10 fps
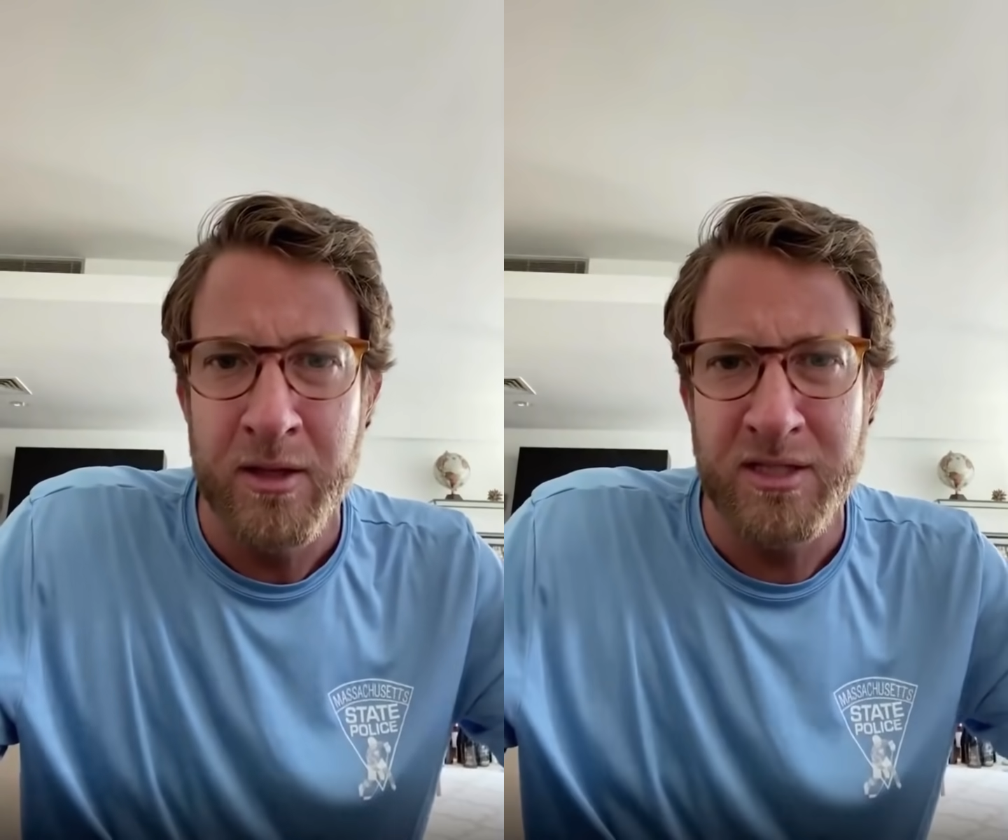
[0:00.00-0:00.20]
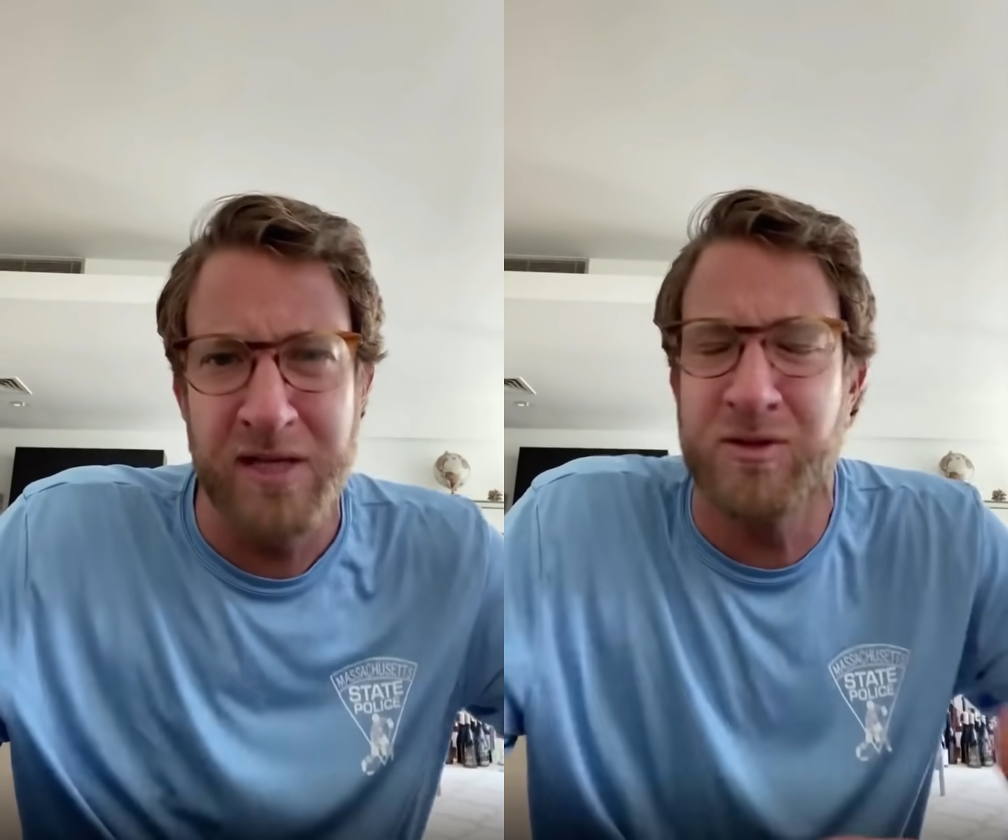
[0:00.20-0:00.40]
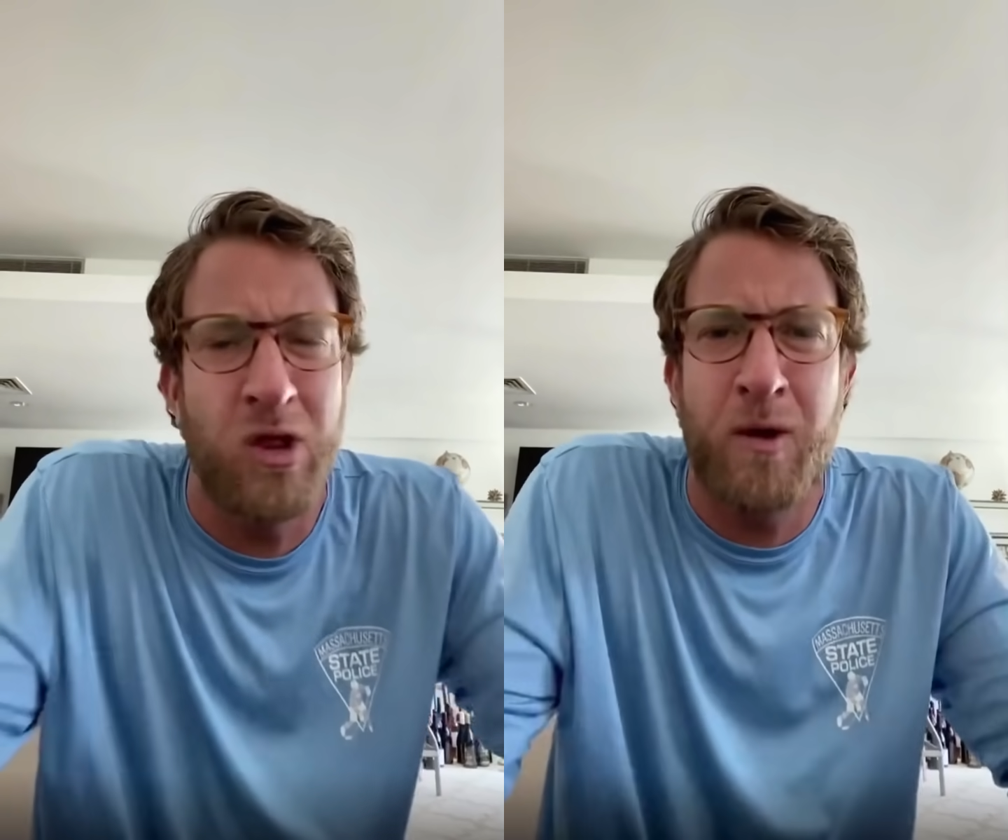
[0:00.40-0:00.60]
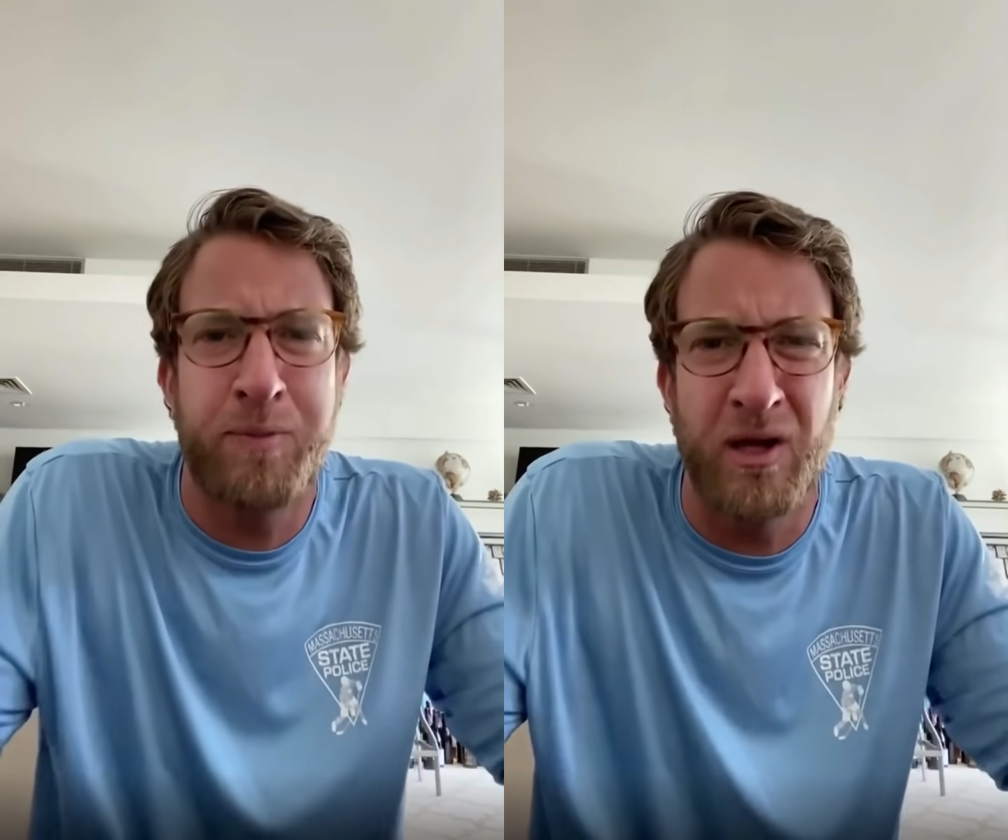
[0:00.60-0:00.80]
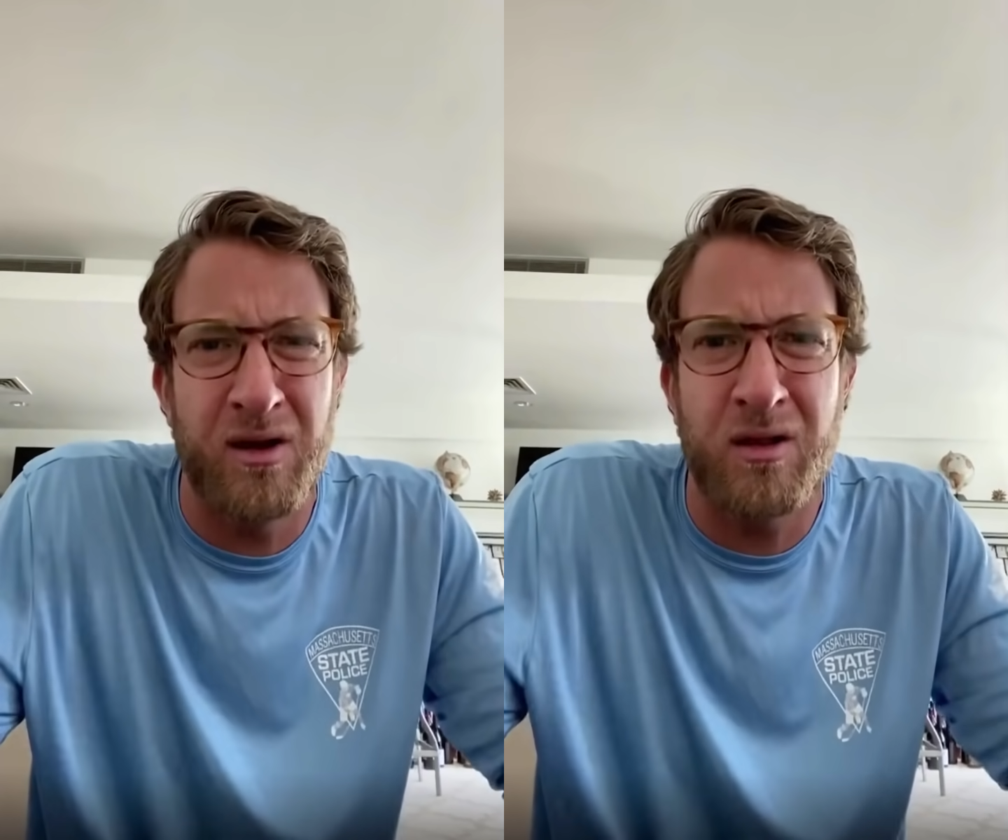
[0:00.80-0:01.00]
Seems along
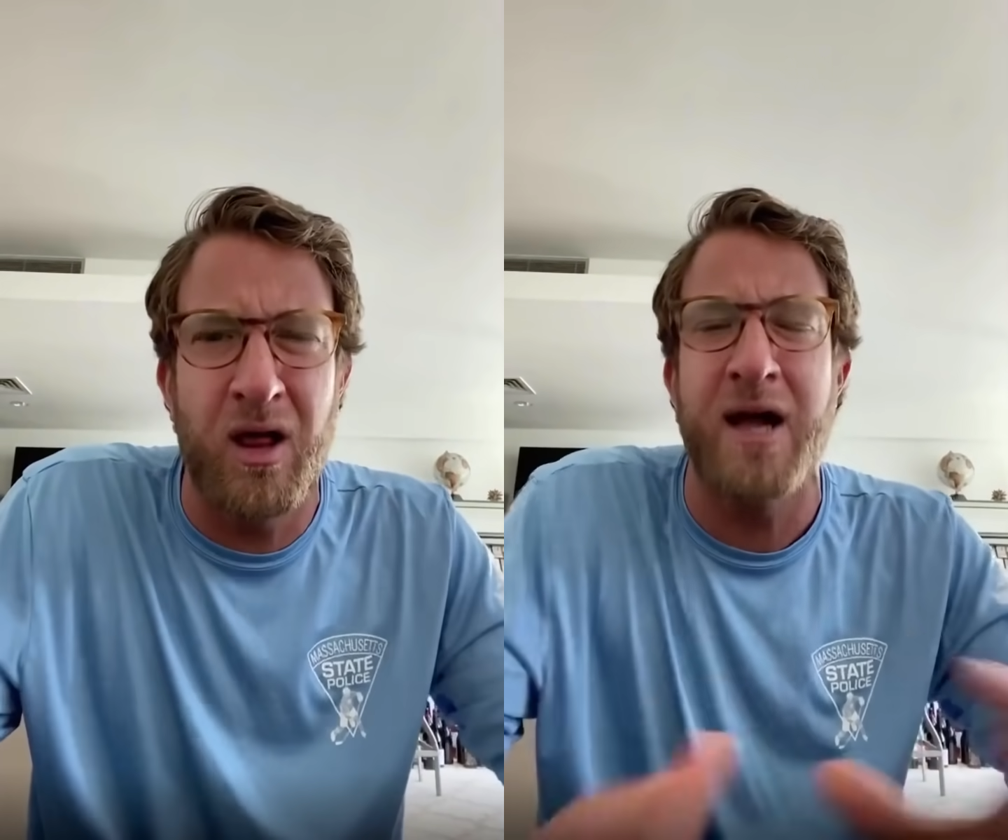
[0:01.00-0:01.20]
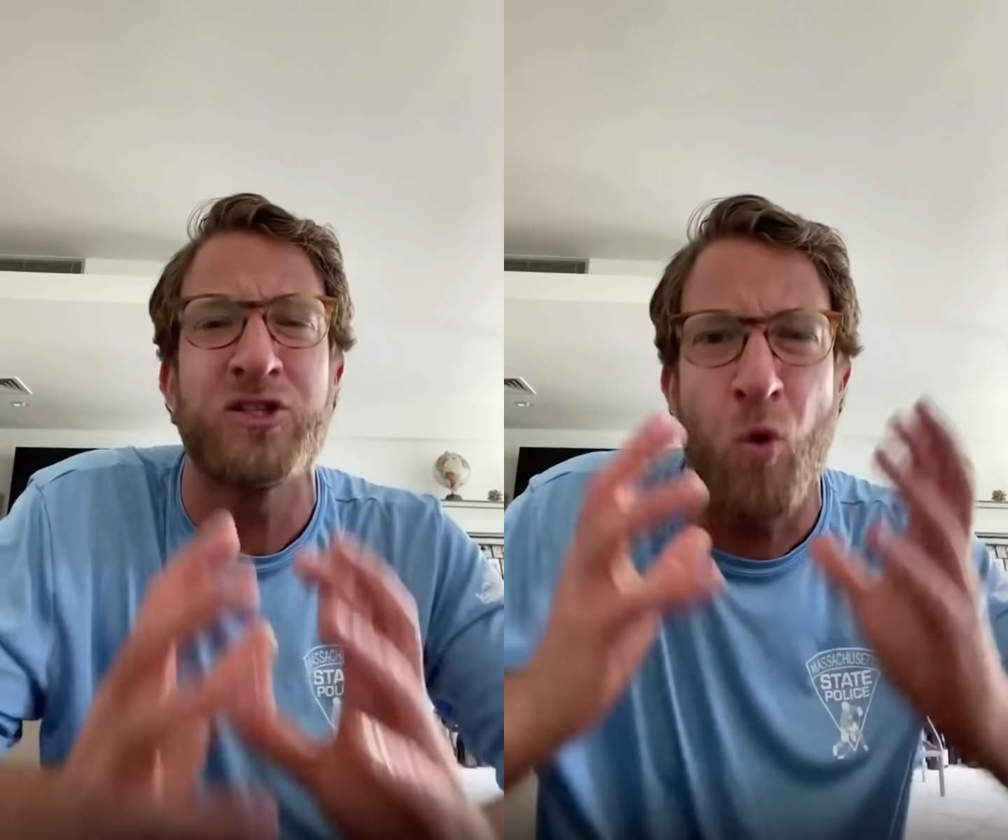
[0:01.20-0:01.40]
political lines.